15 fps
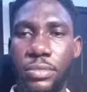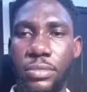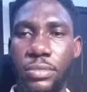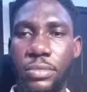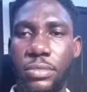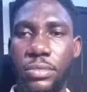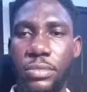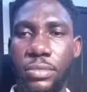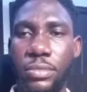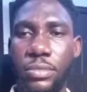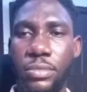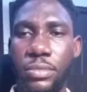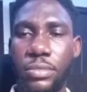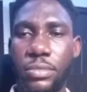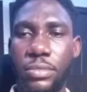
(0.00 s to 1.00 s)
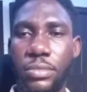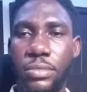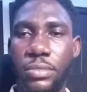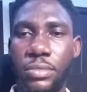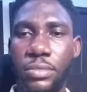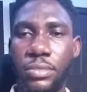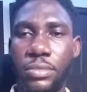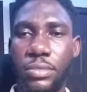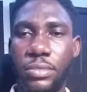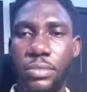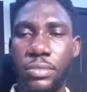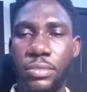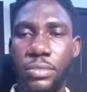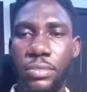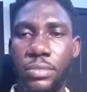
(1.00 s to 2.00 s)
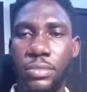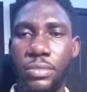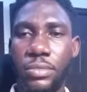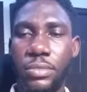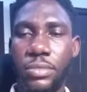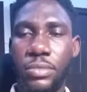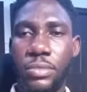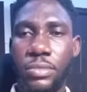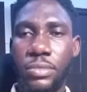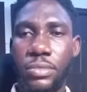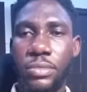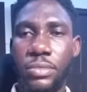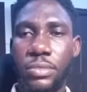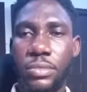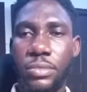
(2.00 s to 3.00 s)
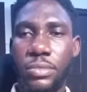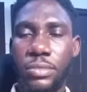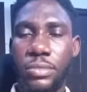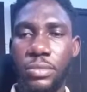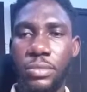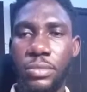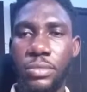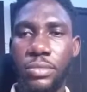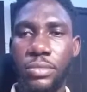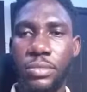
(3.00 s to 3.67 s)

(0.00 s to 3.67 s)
No words are spoken by the person on screen.